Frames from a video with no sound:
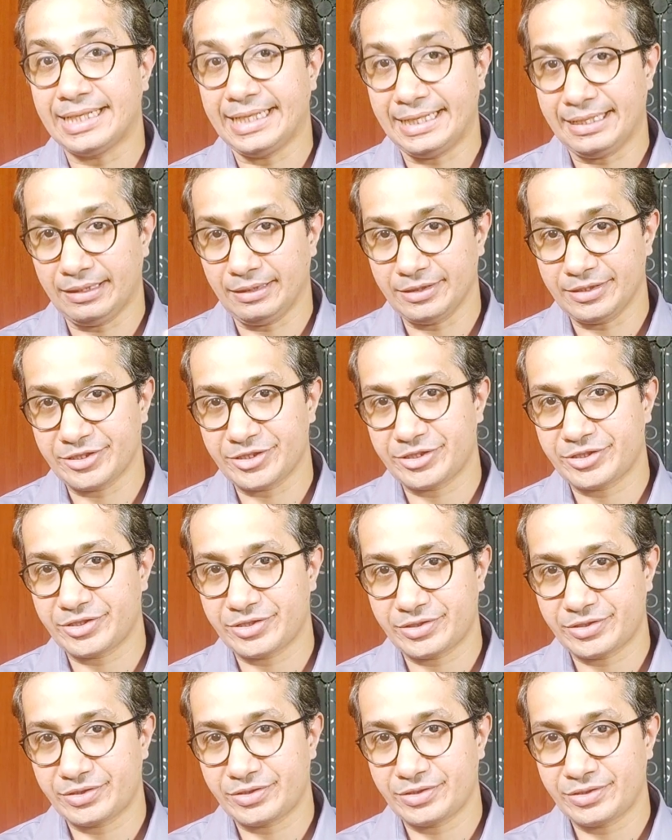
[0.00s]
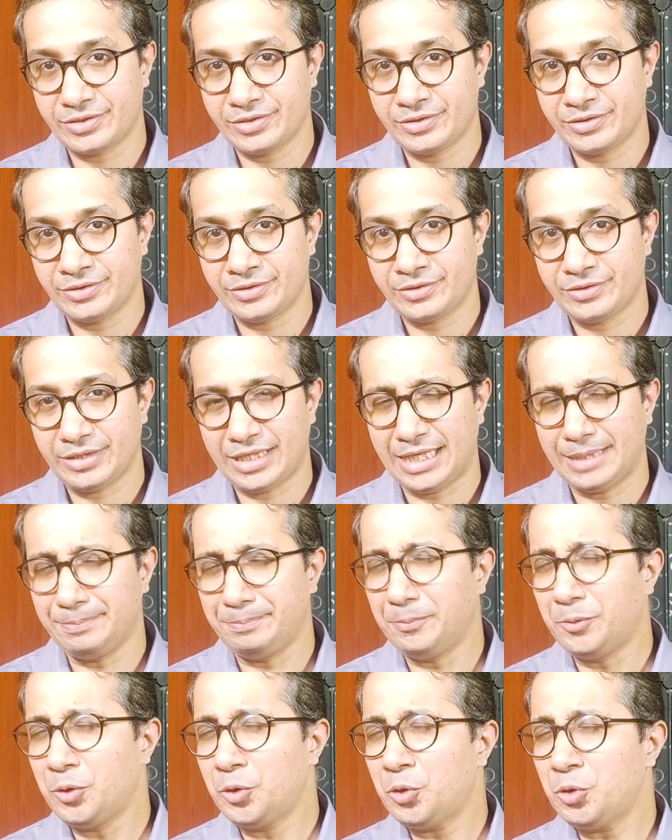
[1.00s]
in English. And
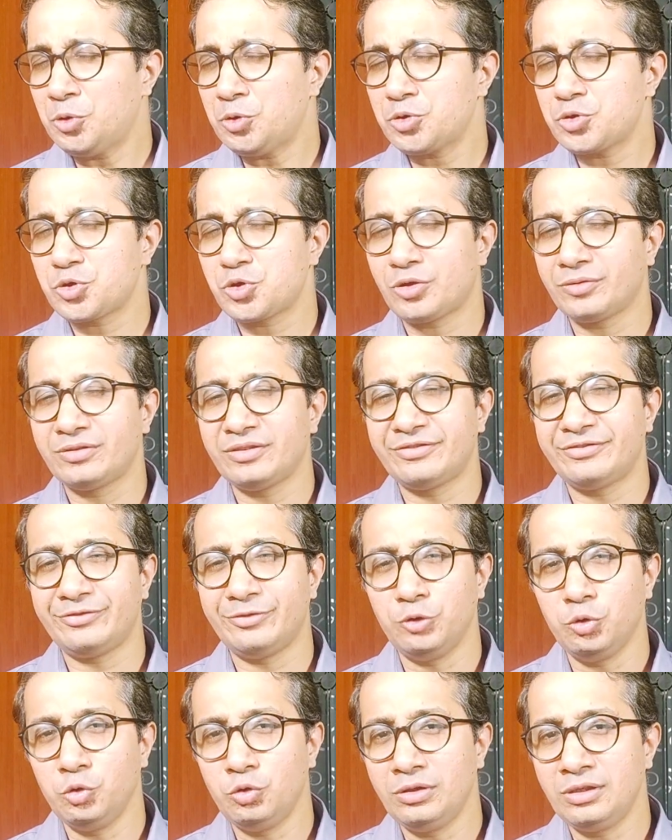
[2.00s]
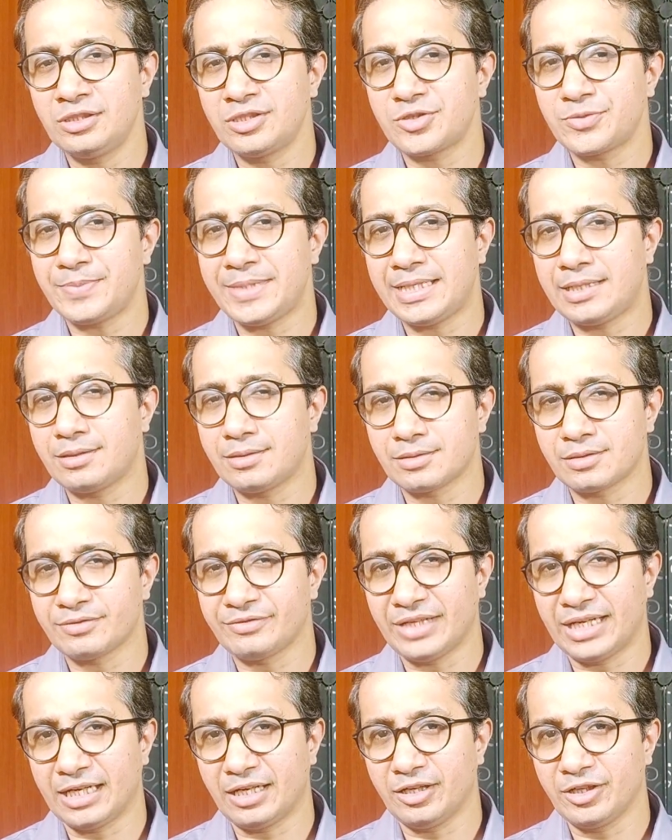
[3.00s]
most of the fluent speakers
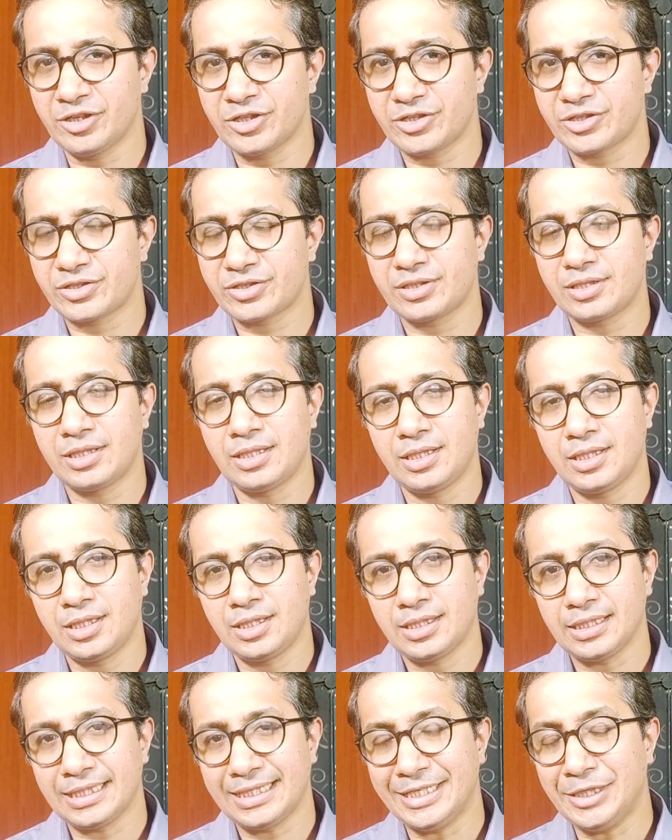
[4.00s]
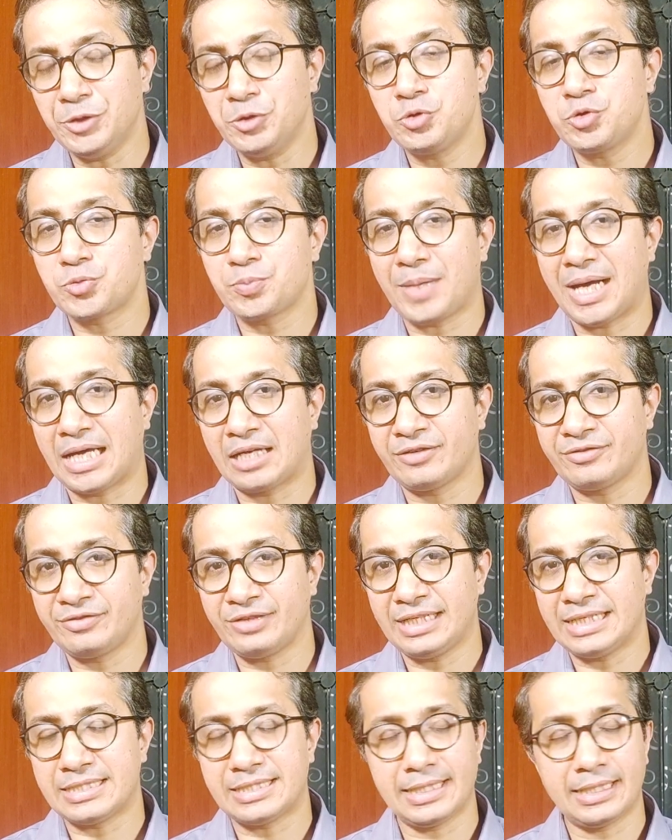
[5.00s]
of English use
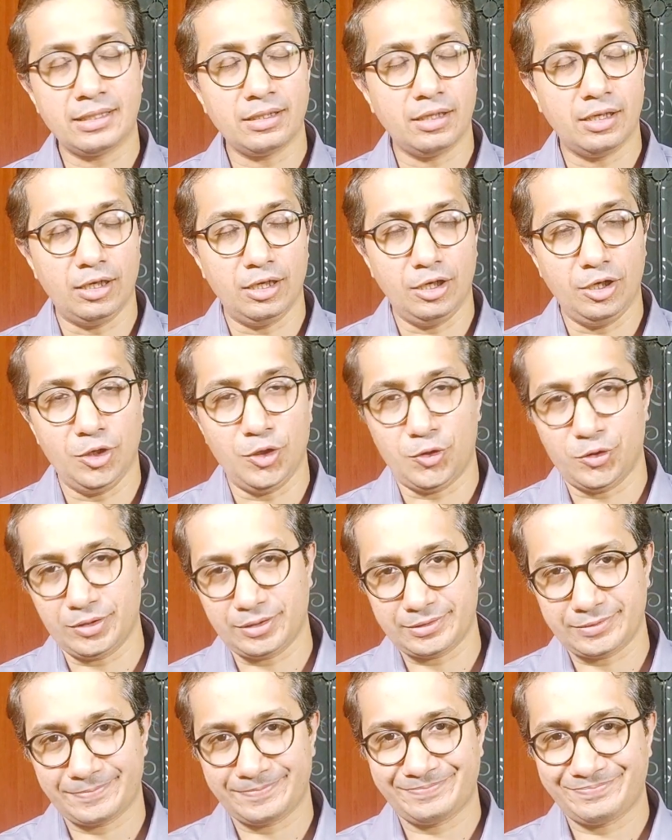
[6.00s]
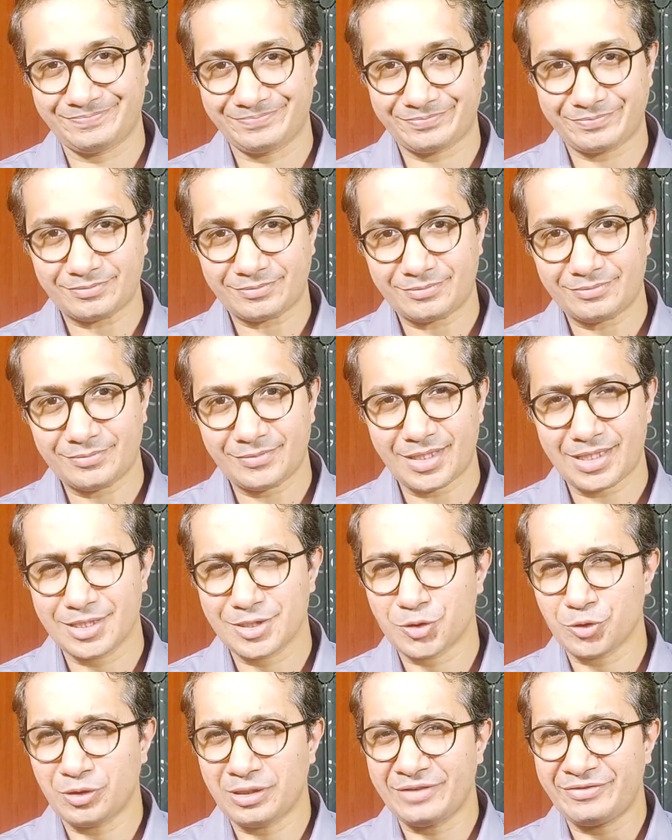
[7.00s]
paraphrasing a lot.
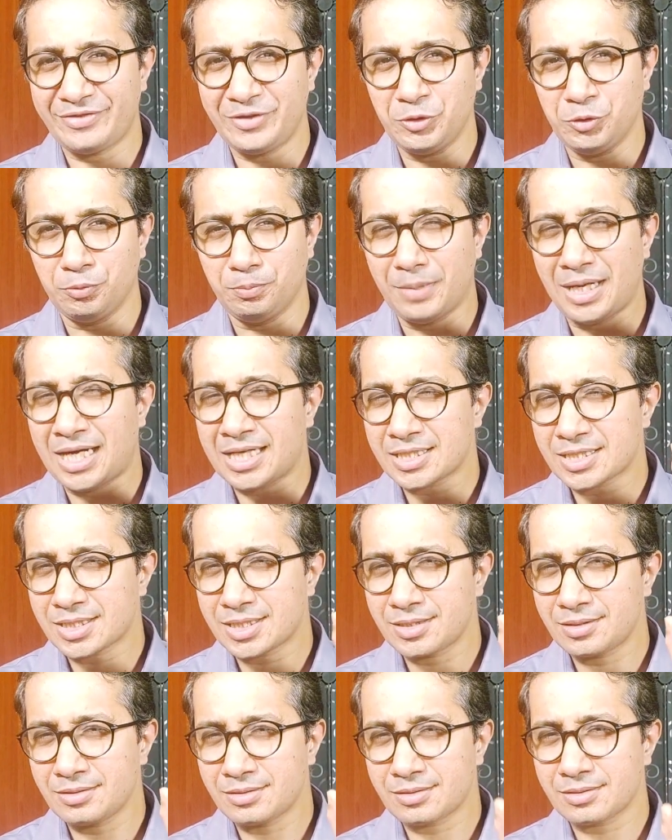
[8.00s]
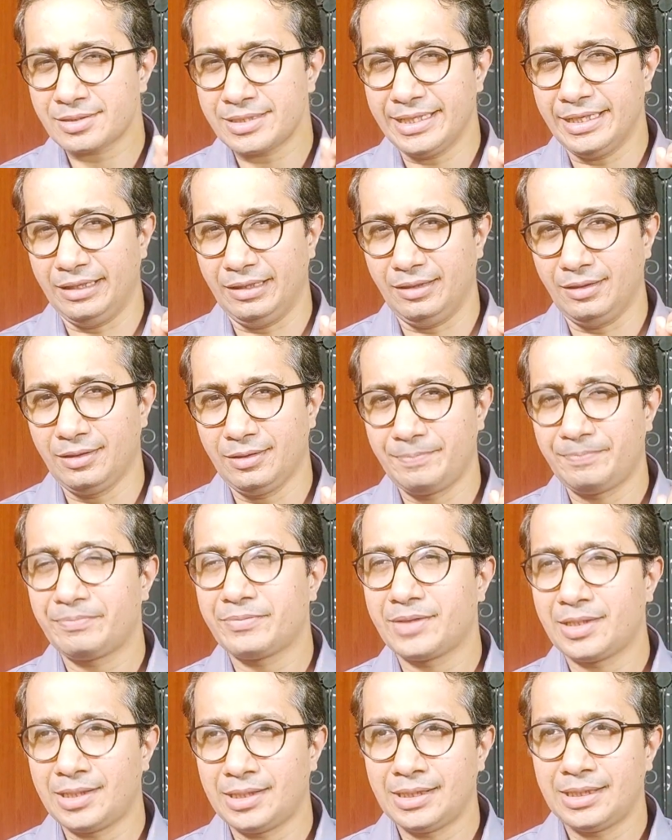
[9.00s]
So if you master the skill,
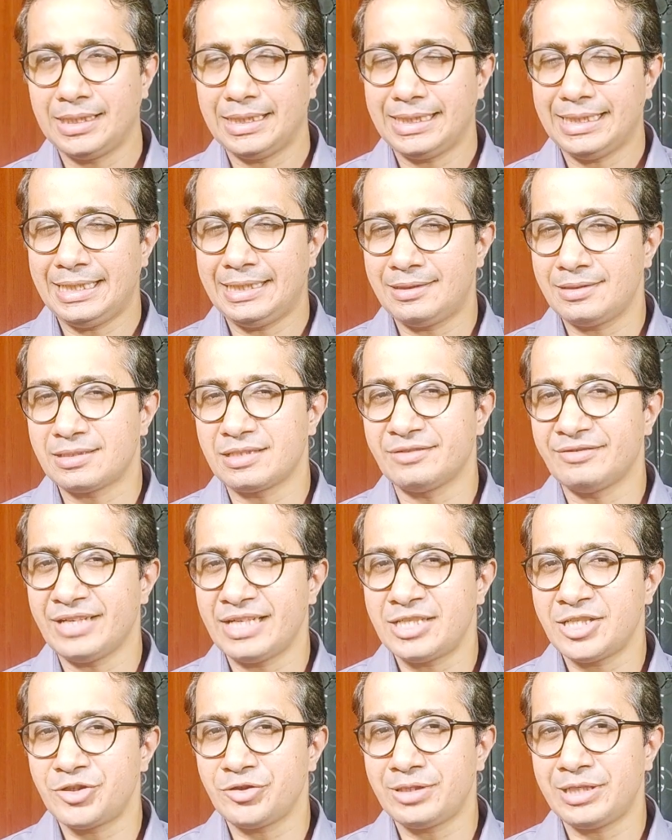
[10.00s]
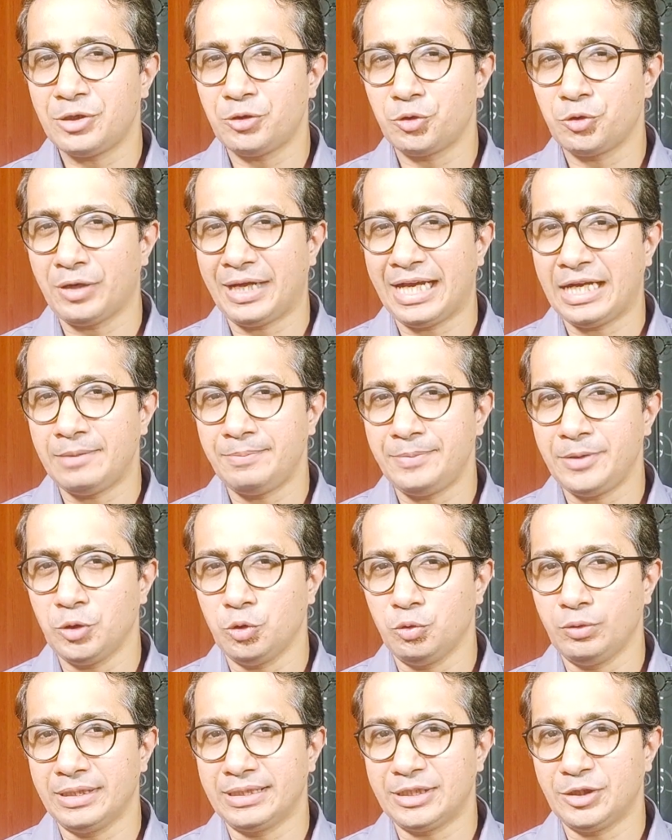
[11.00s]
it is eventually going to help
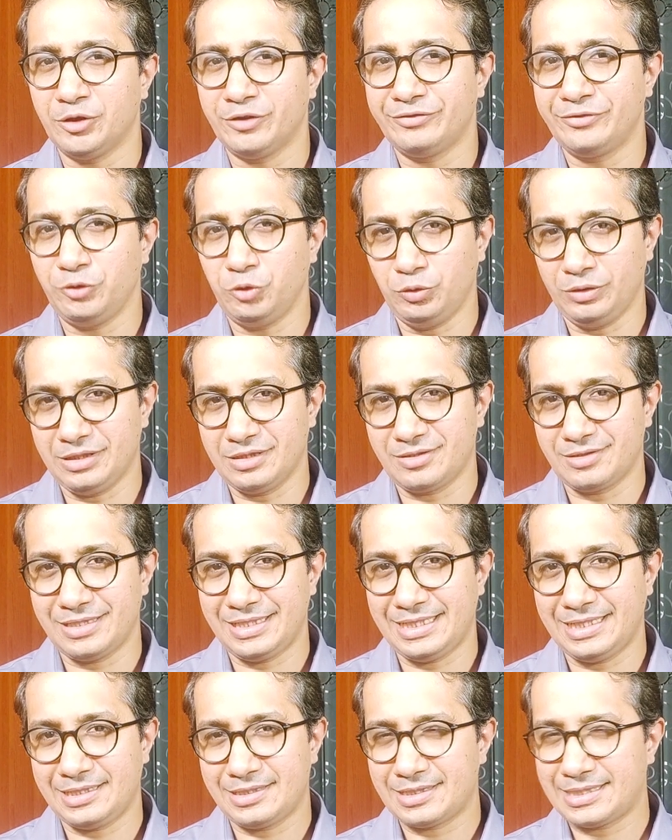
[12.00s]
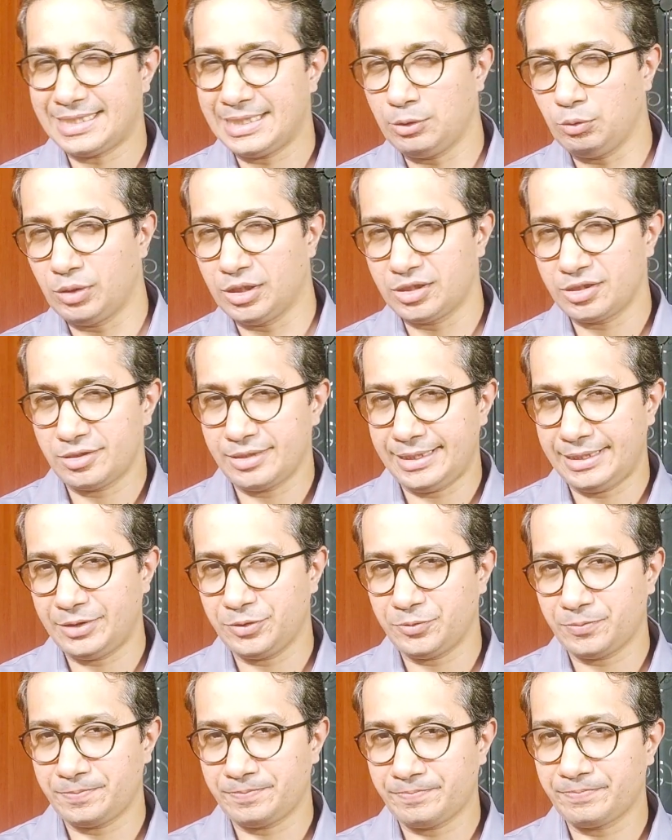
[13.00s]
you with your fluency, C1,
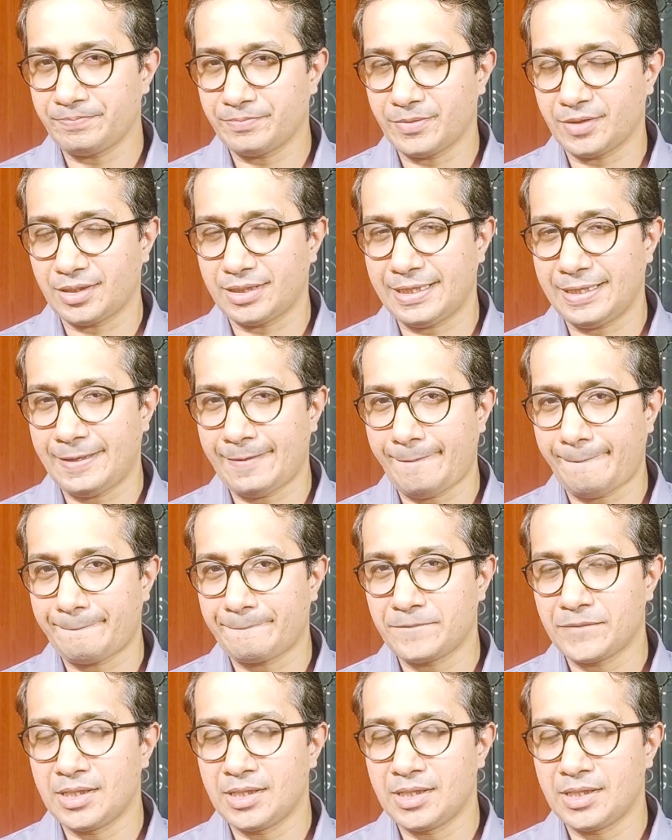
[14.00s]
C2. Okay.